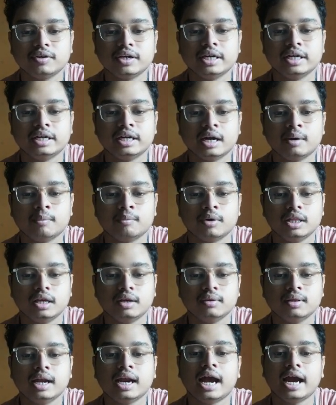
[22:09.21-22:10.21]

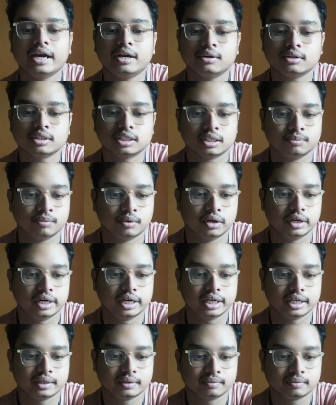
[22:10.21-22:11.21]
intermolecular hydrogen bonding.